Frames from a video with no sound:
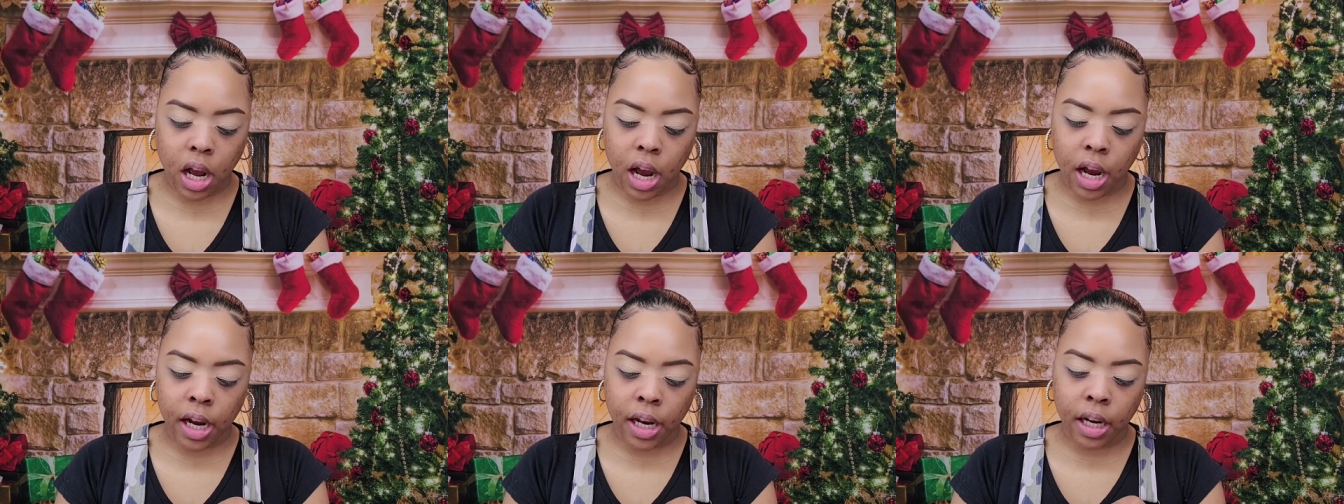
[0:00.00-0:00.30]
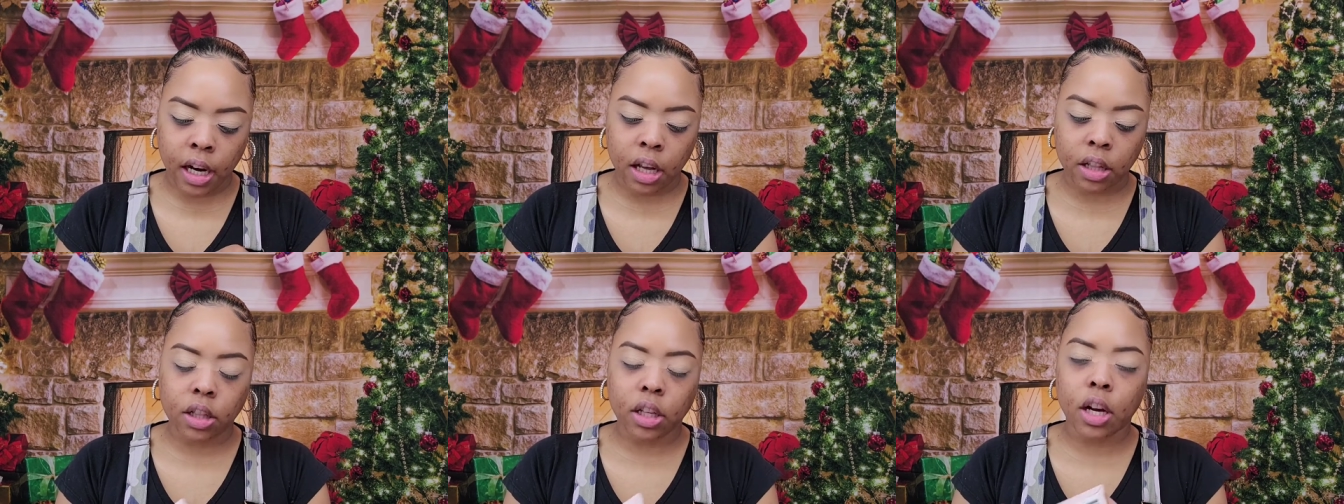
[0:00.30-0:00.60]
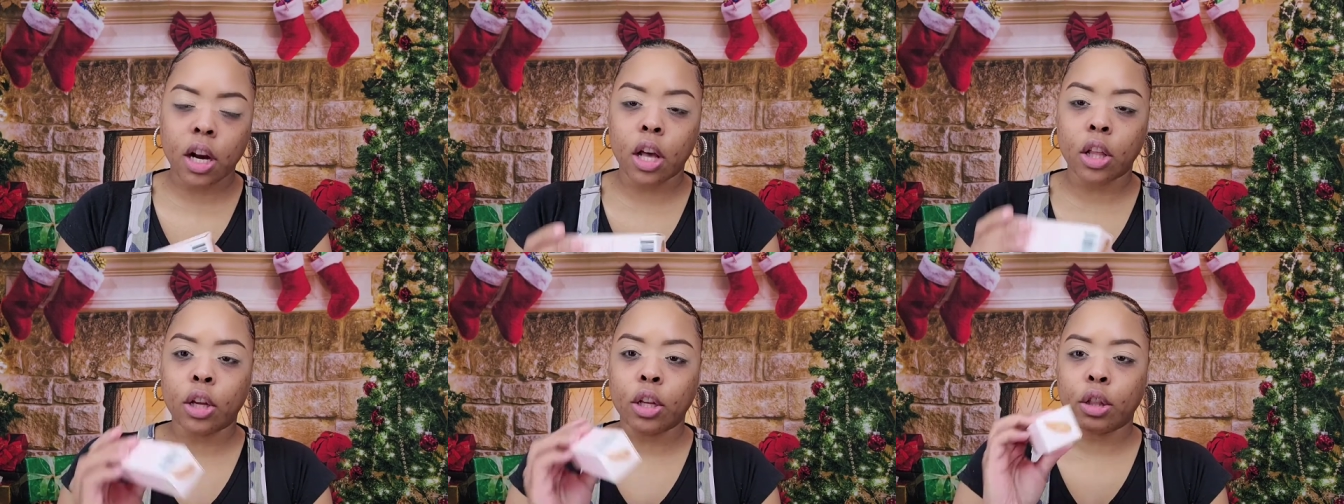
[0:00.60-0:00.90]
I got the
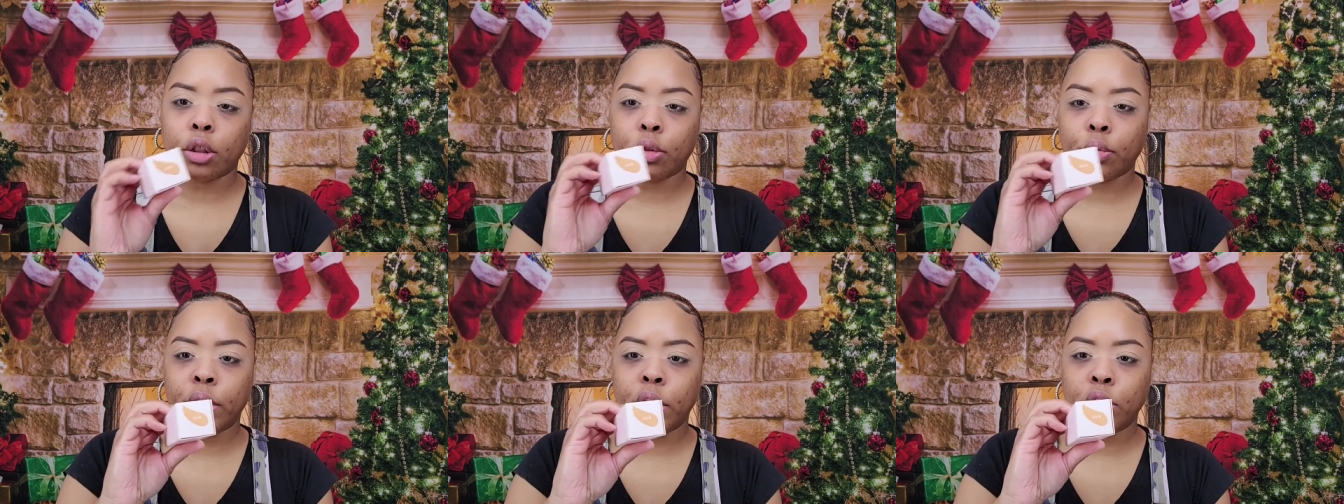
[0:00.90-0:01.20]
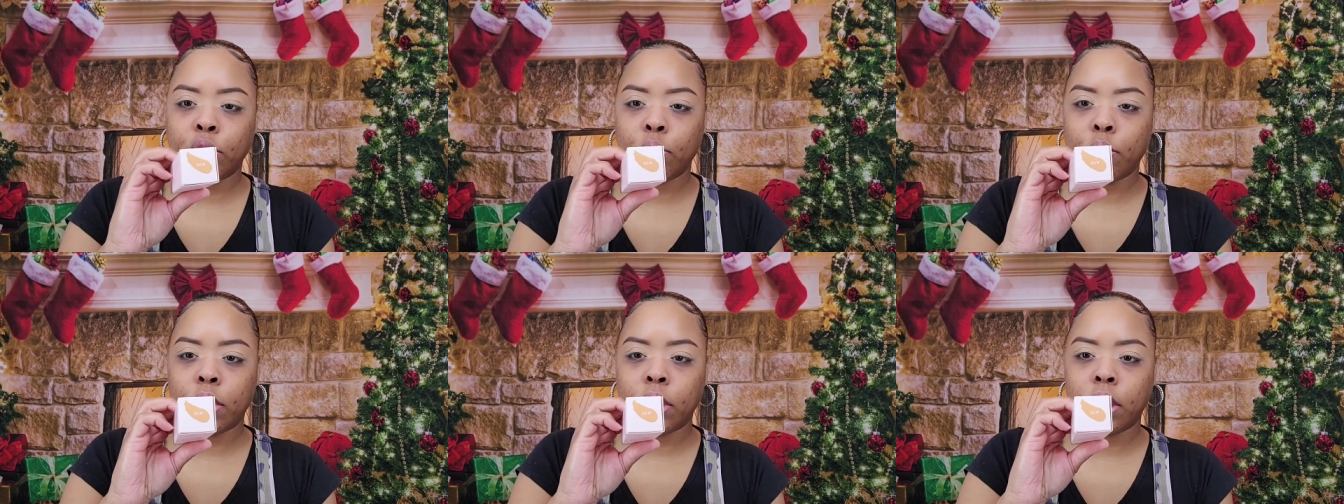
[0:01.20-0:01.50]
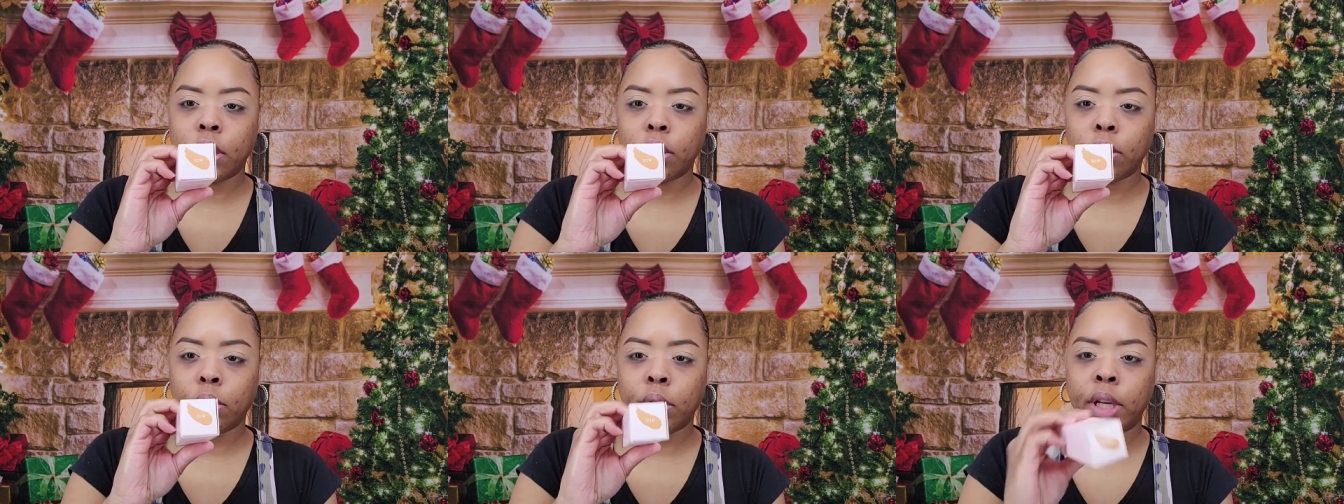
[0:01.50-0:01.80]
color
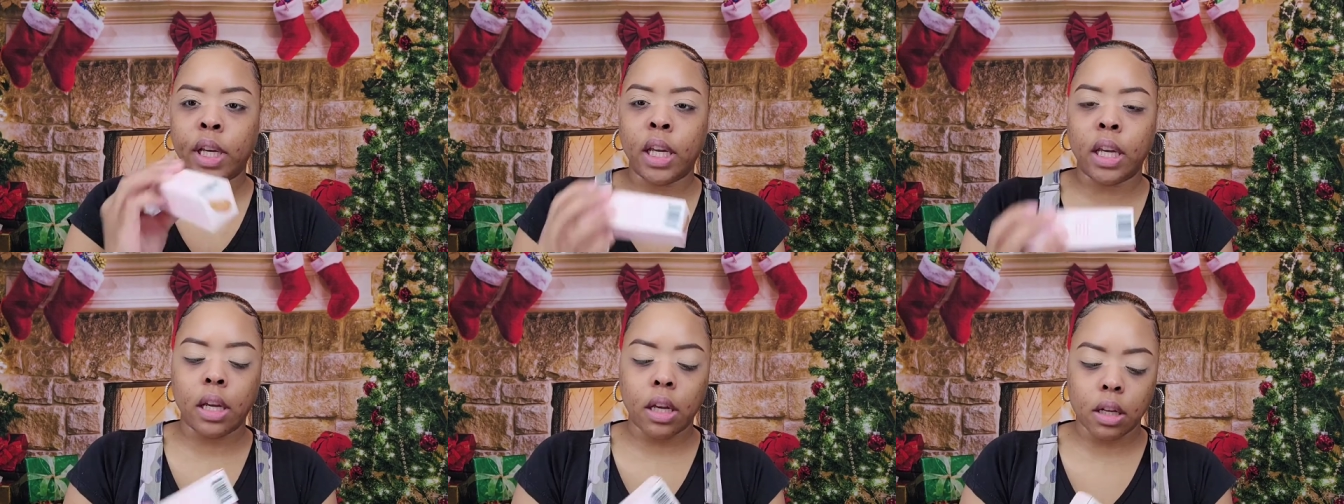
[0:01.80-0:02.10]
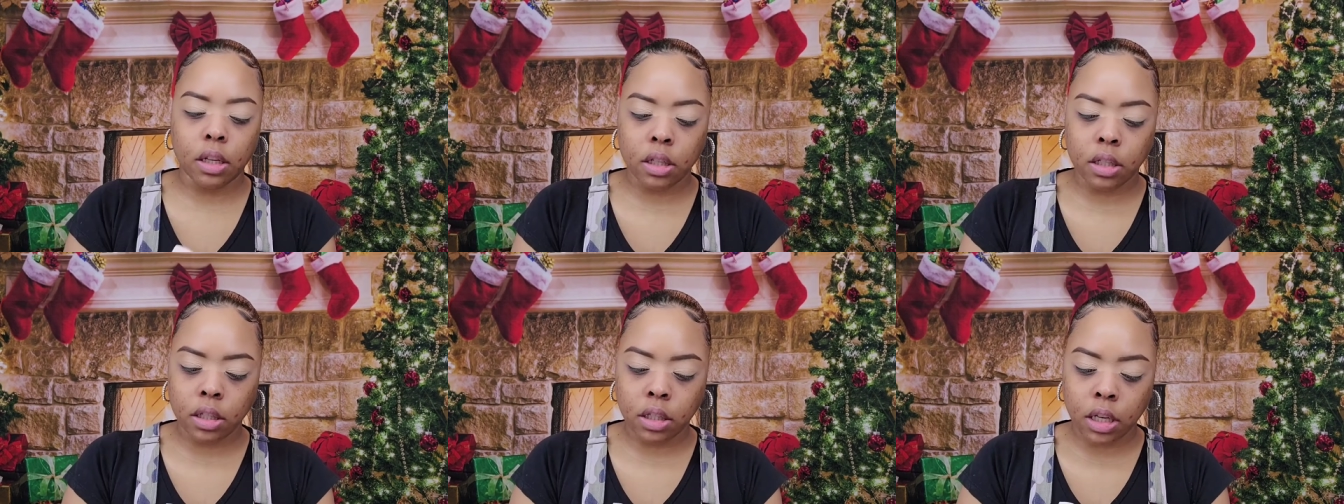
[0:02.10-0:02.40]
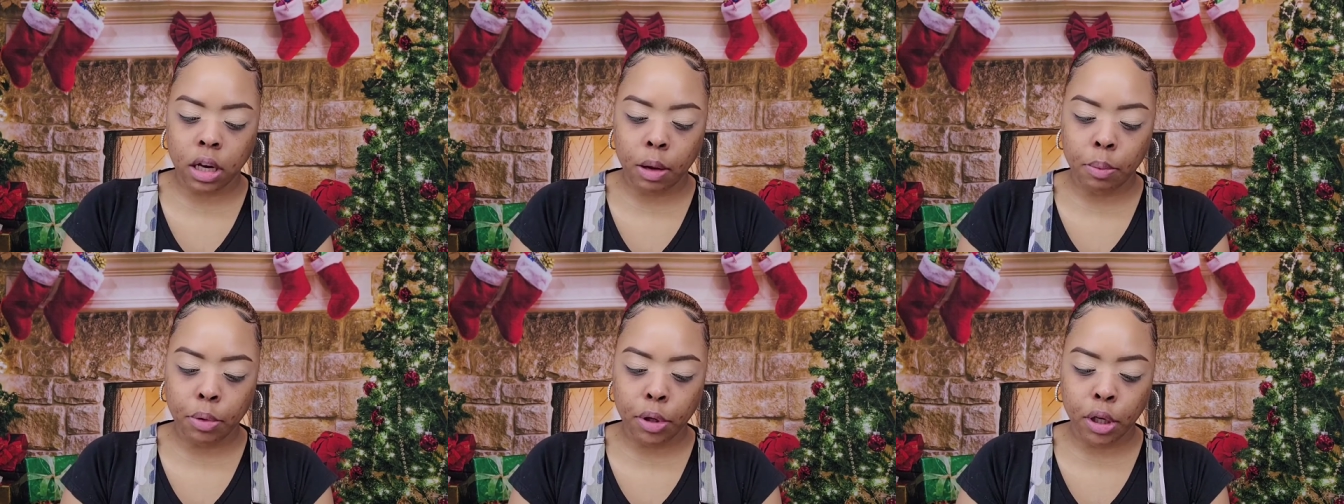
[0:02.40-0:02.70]

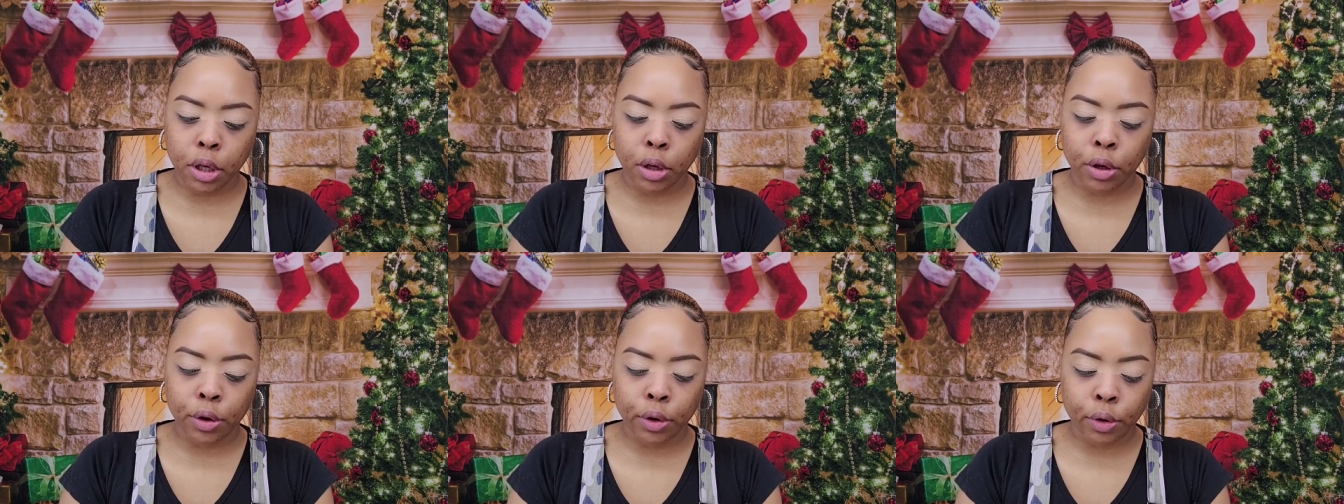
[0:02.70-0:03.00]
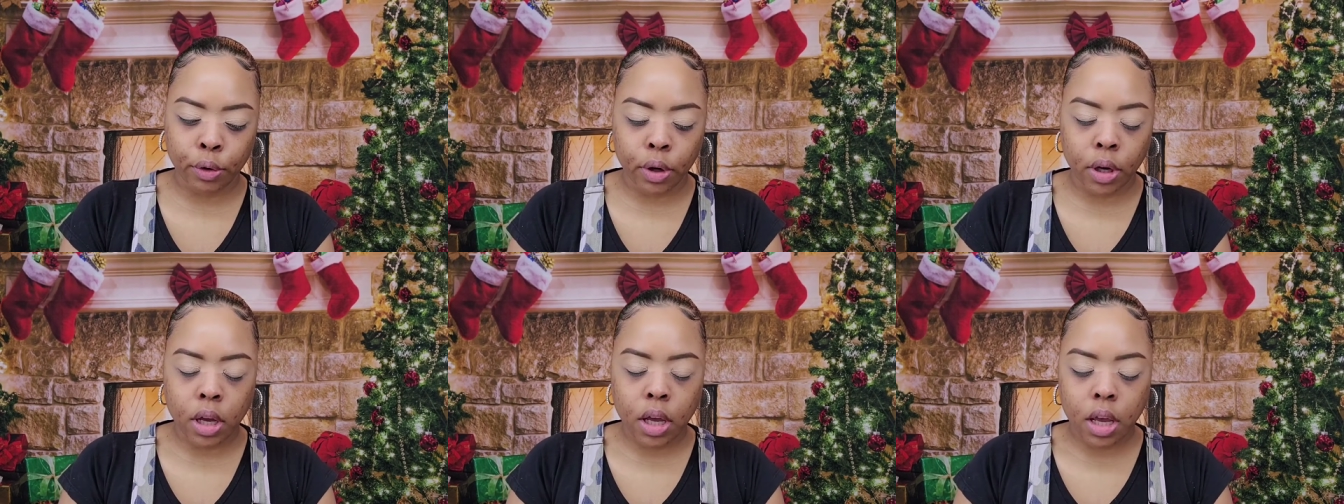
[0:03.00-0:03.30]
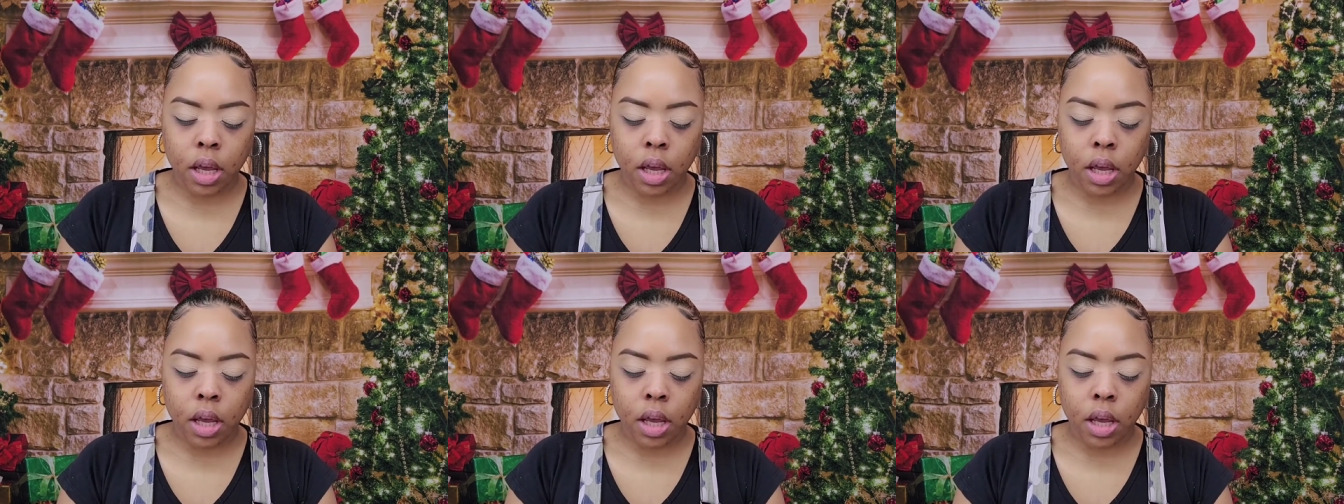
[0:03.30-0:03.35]
323W